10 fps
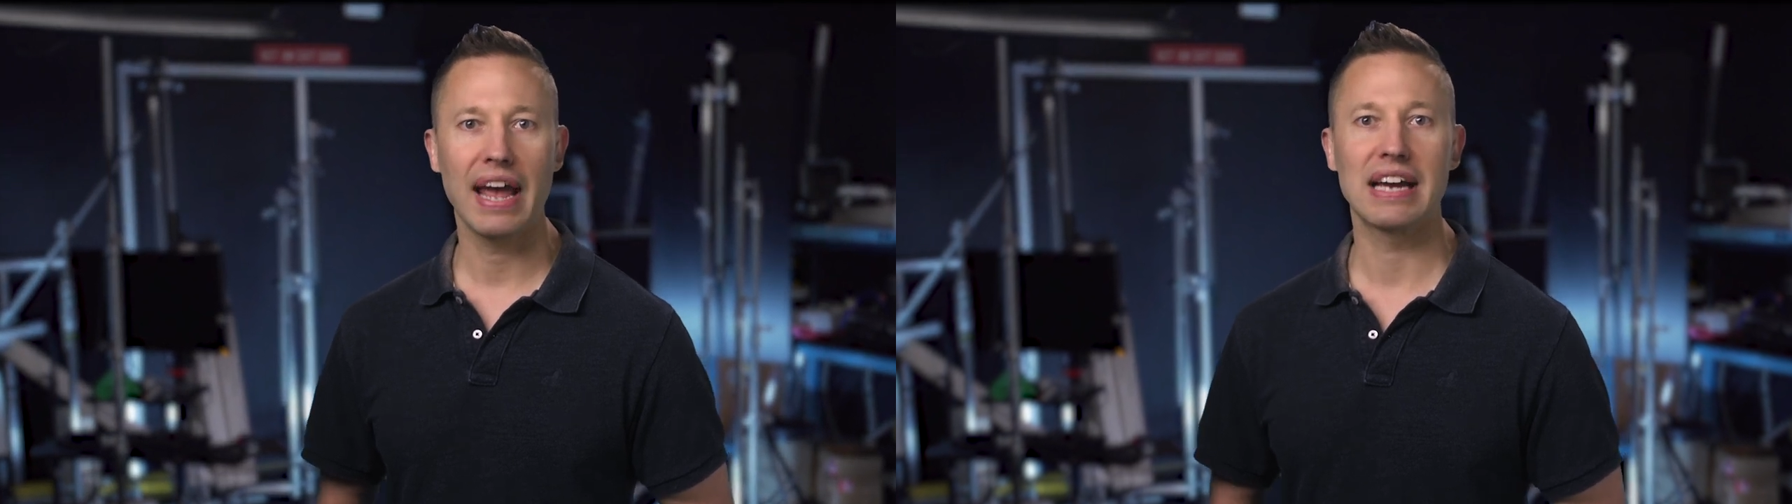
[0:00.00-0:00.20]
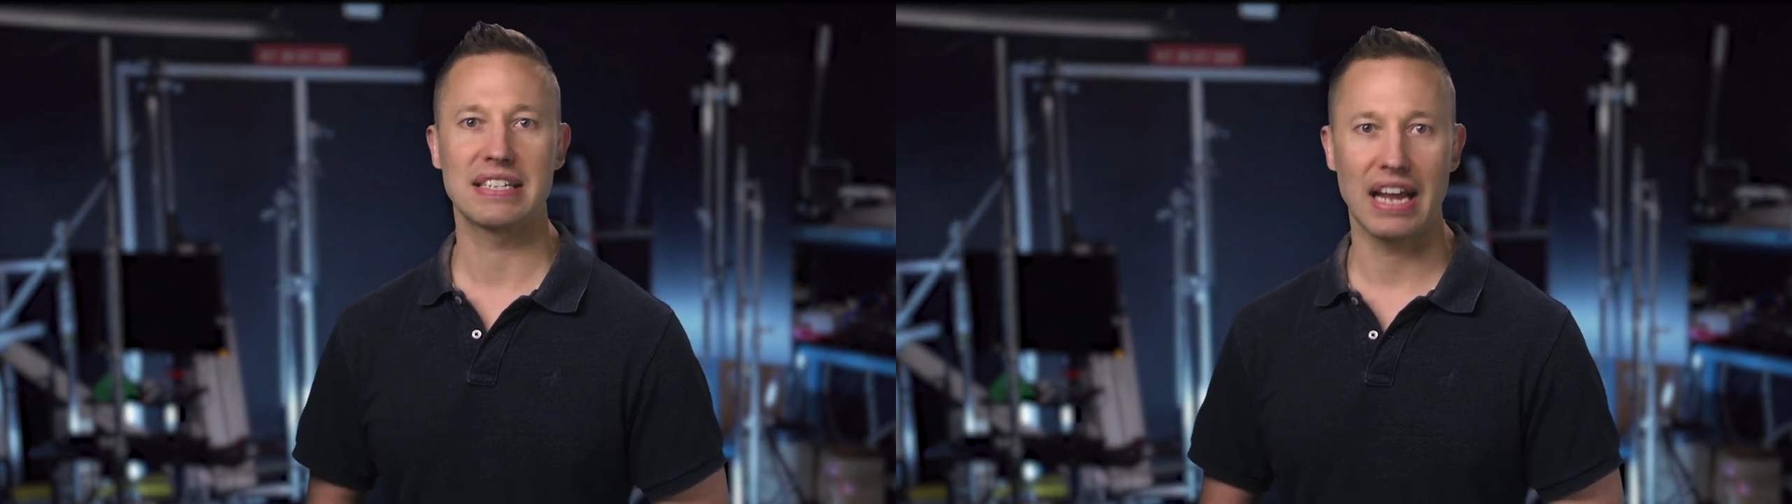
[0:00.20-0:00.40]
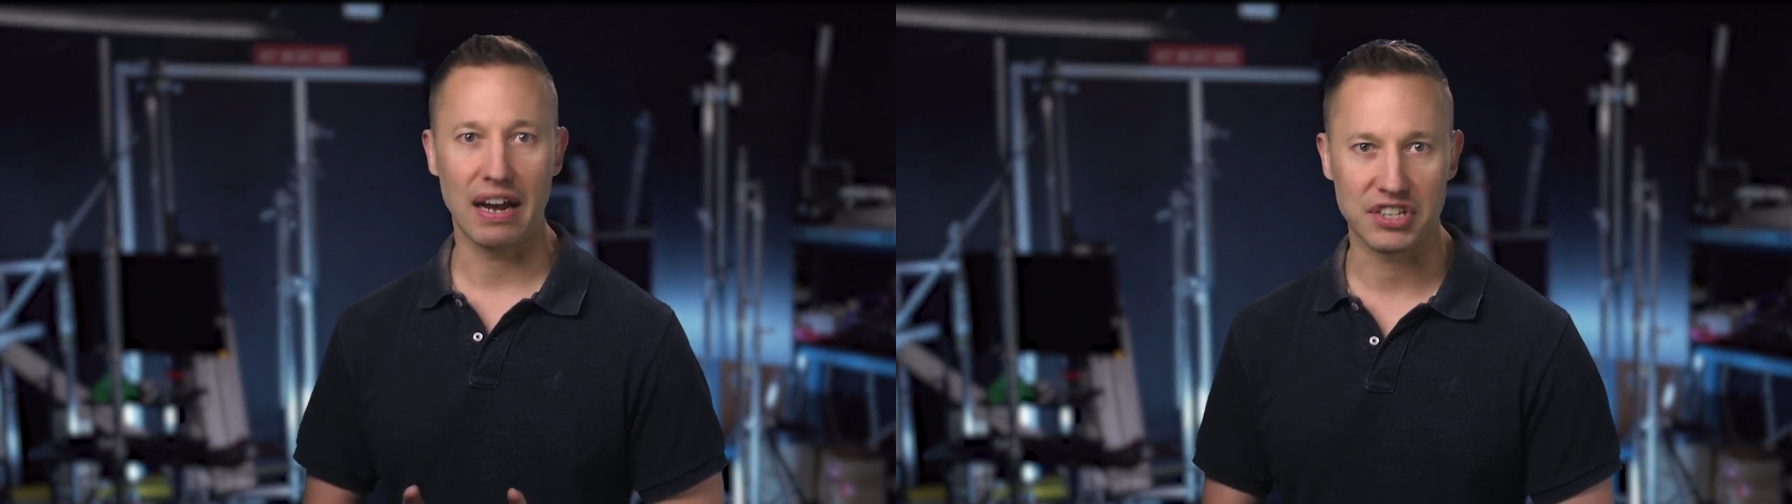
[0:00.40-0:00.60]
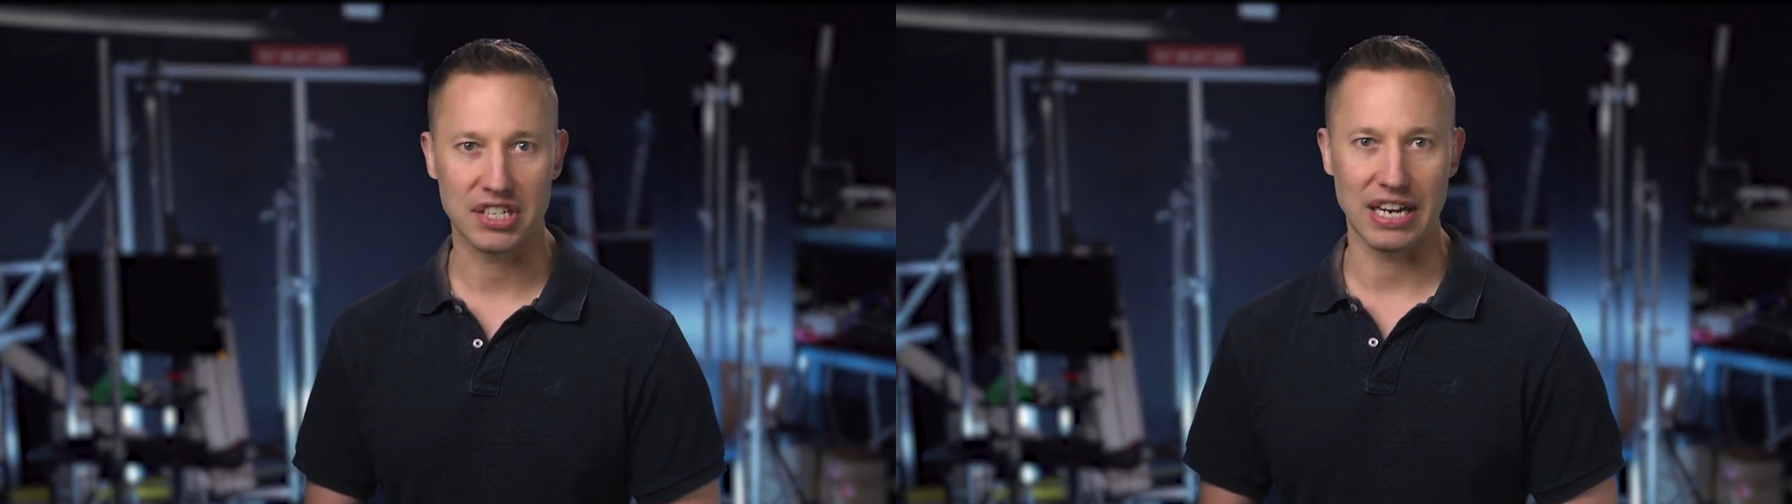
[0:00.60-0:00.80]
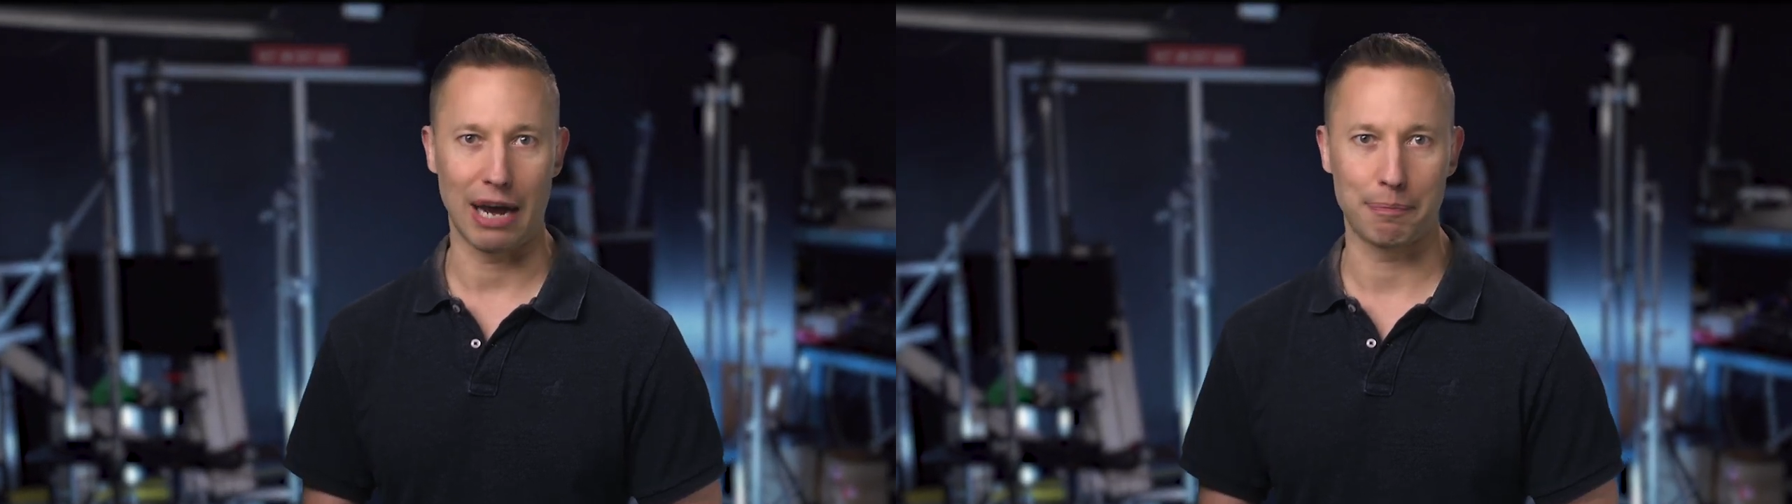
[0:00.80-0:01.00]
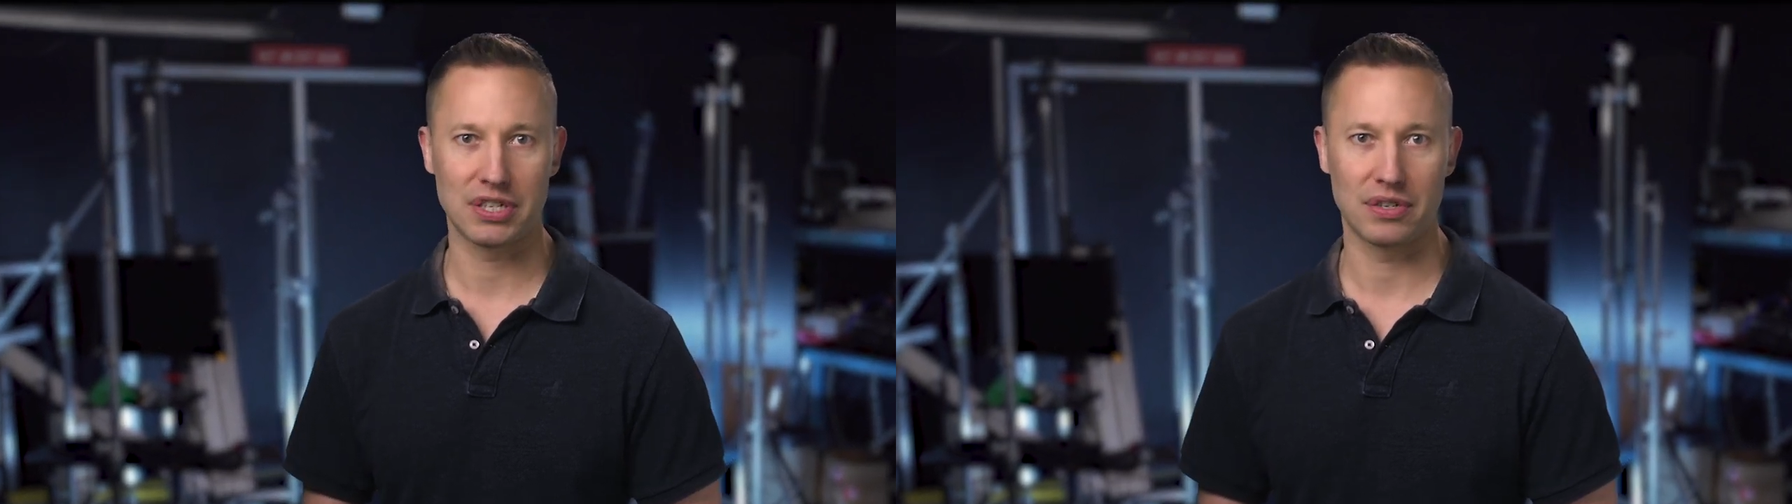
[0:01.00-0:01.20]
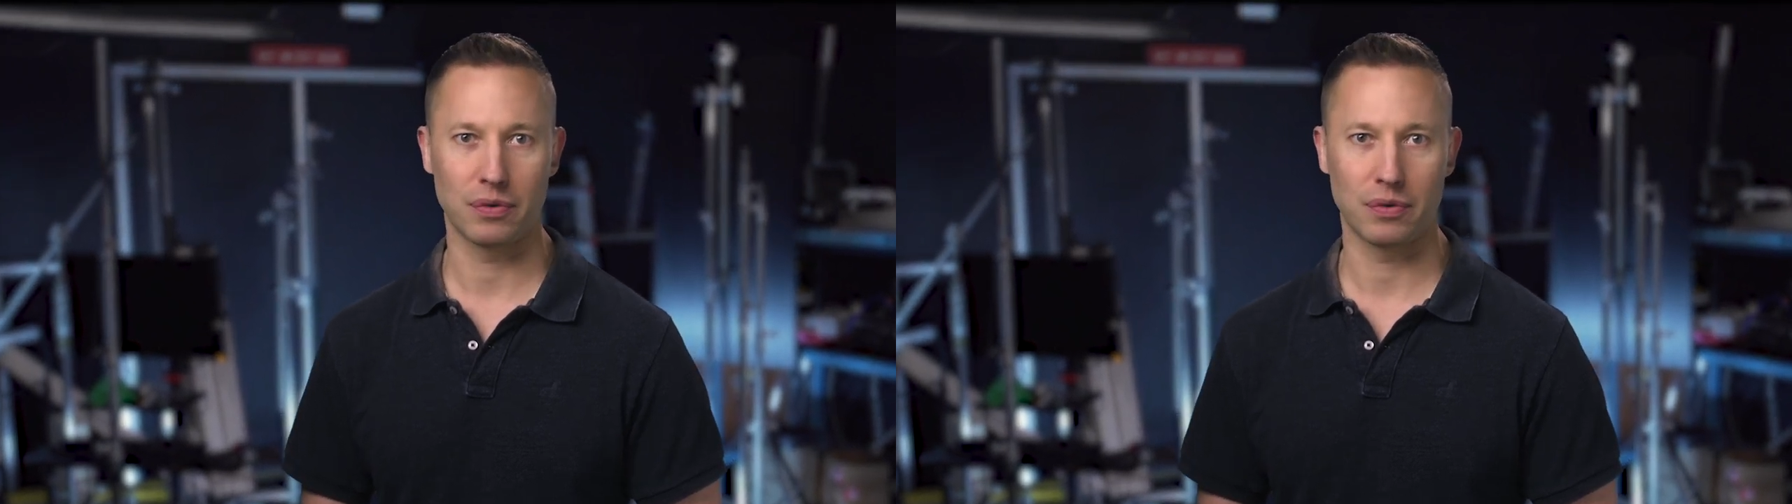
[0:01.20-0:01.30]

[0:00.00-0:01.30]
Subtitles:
as f-stops,